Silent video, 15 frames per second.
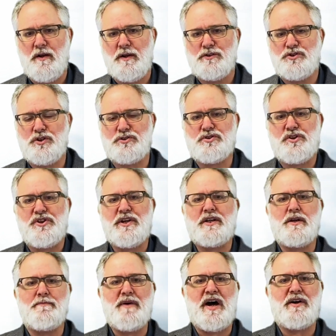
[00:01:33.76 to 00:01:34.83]
Just think
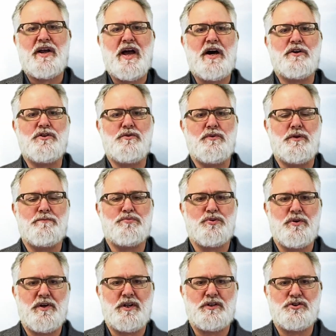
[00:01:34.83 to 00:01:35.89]
about how you would
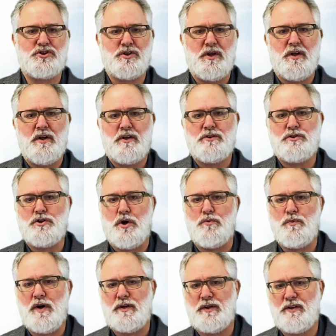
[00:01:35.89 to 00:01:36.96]
preach.
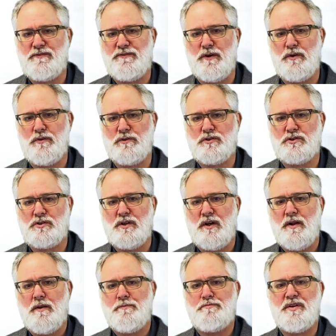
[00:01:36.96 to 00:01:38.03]
Don't worry, folks.
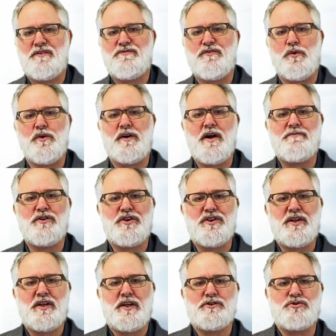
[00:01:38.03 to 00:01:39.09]
Before
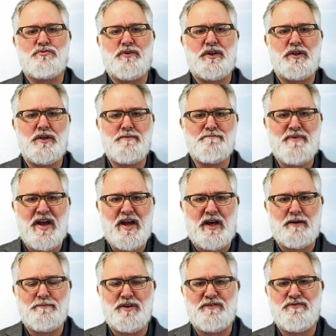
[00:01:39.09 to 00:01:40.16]
everything gets really
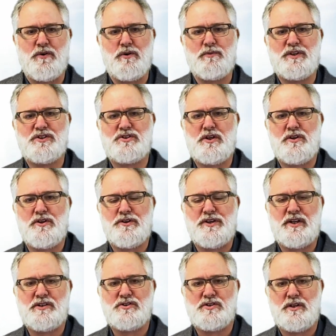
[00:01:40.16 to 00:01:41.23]
bad, before we see the
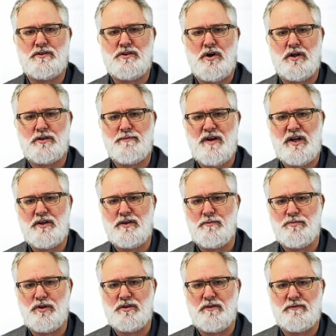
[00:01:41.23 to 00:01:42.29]
things that talked about in the
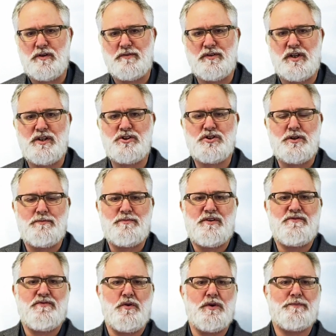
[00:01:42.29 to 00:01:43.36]
book of Revelation,
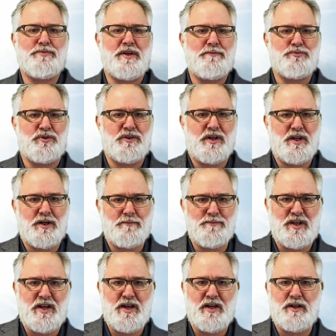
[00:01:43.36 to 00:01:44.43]
before people are getting
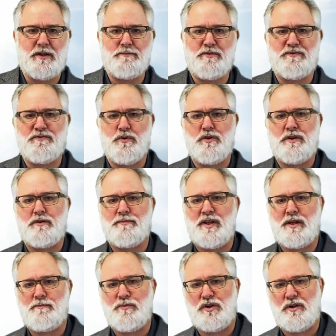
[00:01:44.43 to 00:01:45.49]
beheaded, before they're
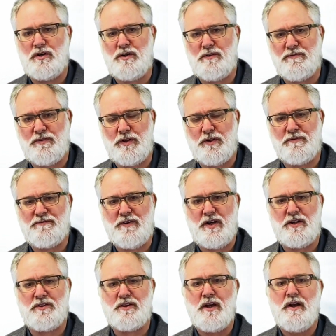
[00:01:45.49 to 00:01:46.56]
being murdered for their
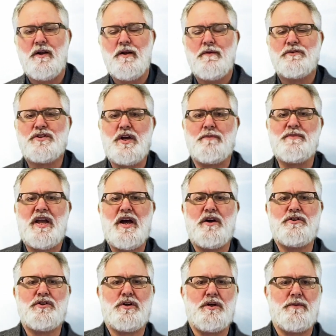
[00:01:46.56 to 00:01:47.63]
faith, tell me how
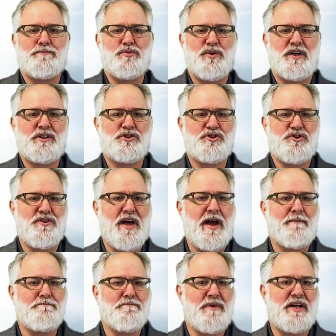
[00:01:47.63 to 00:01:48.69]
you're going to preach
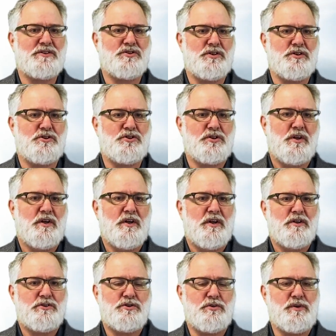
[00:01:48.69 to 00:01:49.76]
that message
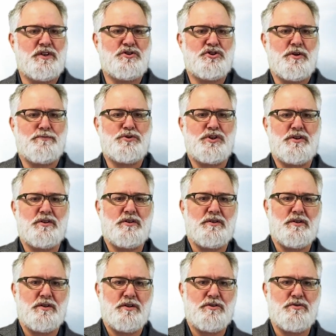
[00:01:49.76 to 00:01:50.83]
to
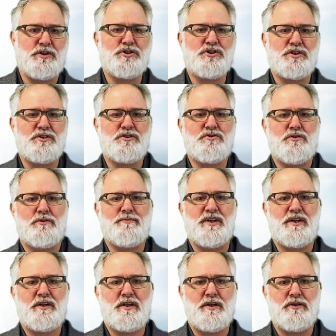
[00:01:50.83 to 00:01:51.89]
Egyptian Christians who are
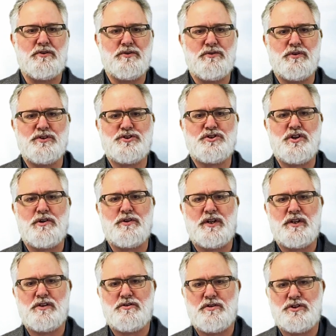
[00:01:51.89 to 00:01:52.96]
being killed, or
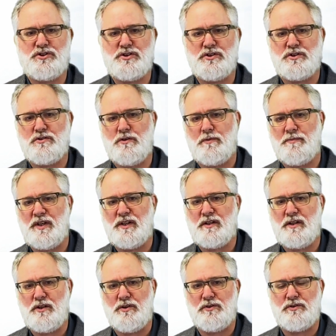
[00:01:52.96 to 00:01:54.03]
Syrian Christians who are being
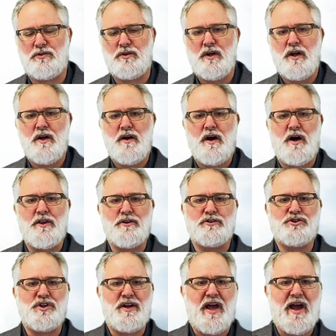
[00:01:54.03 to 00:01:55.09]
killed, or
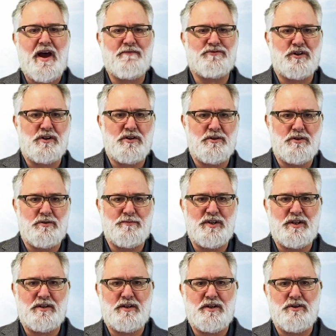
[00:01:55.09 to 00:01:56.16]
others in Africa that are
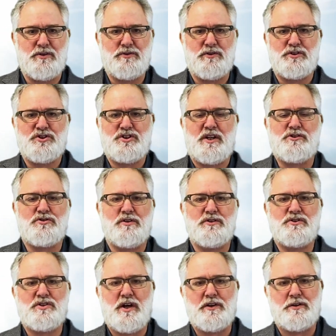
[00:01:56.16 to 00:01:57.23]
being killed, or Central and
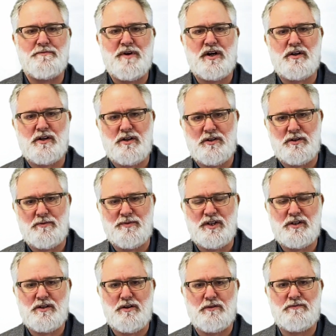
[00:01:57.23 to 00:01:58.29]
South America that are
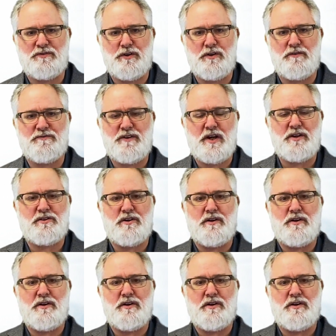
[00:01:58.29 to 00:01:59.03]
being killed for their faith.